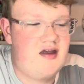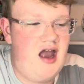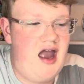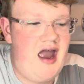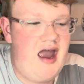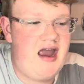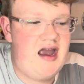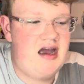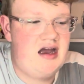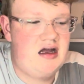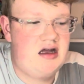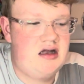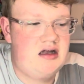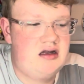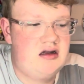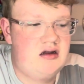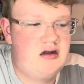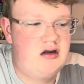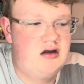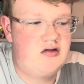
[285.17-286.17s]

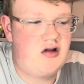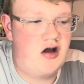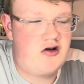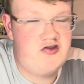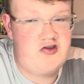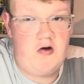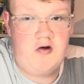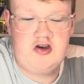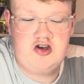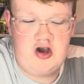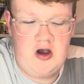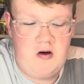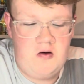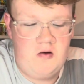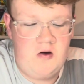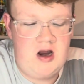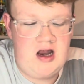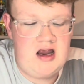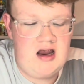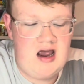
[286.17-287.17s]
and long story short,